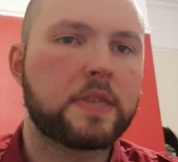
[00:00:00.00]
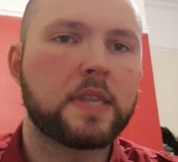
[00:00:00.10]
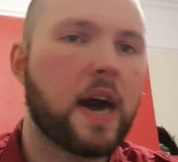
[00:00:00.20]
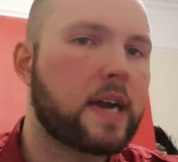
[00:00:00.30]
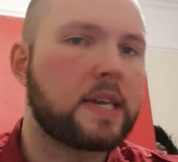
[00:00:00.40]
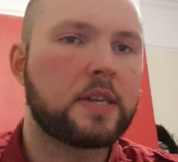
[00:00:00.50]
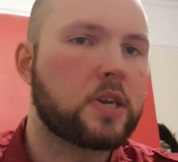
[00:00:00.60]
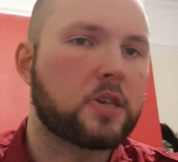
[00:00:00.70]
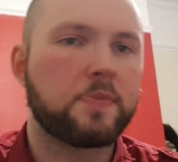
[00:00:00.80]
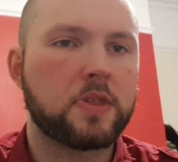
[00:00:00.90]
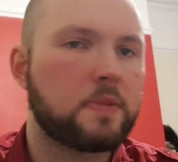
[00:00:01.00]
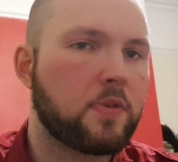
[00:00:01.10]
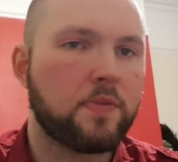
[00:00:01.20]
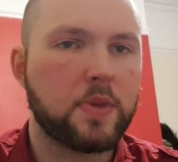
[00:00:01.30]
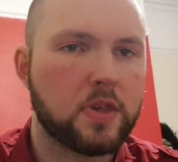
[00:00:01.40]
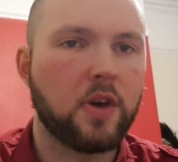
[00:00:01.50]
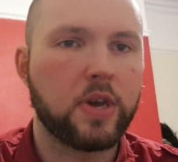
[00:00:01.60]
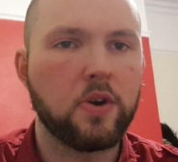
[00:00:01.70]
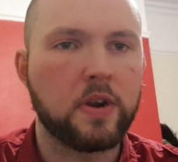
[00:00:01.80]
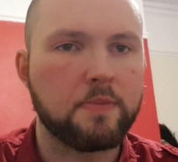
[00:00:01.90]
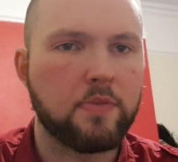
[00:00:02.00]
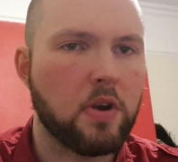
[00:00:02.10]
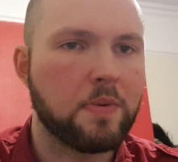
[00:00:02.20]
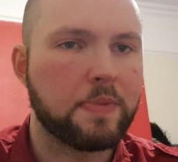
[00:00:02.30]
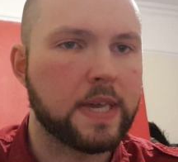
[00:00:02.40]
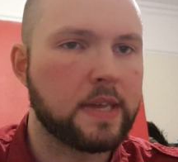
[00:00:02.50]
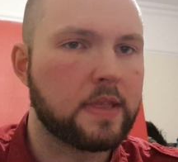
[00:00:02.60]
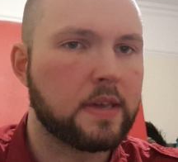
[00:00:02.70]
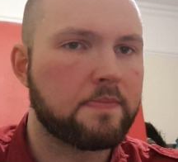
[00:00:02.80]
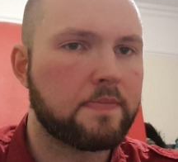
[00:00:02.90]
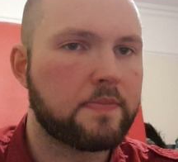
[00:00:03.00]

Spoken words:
tiny adjustments and movements going on, and probably in the